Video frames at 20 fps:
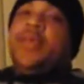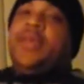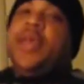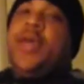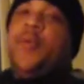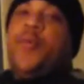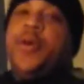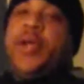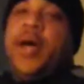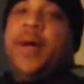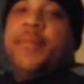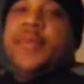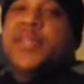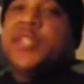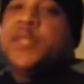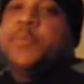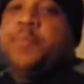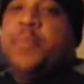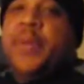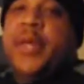Yeah, what up? This
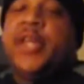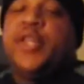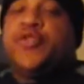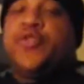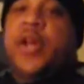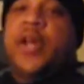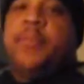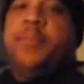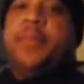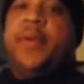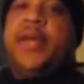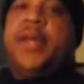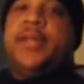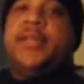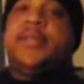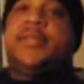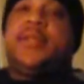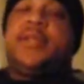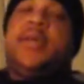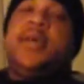is Big Dre Beats.
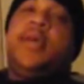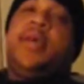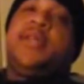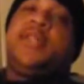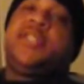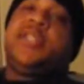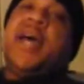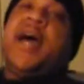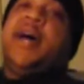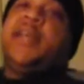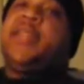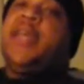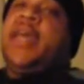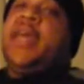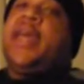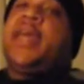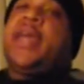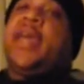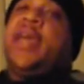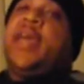Shout out to
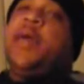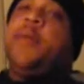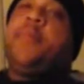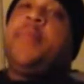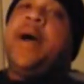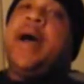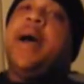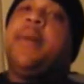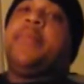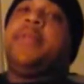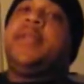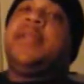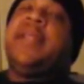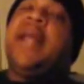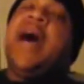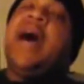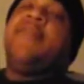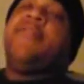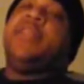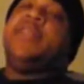Ink and Hip Hop,
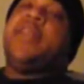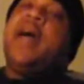live and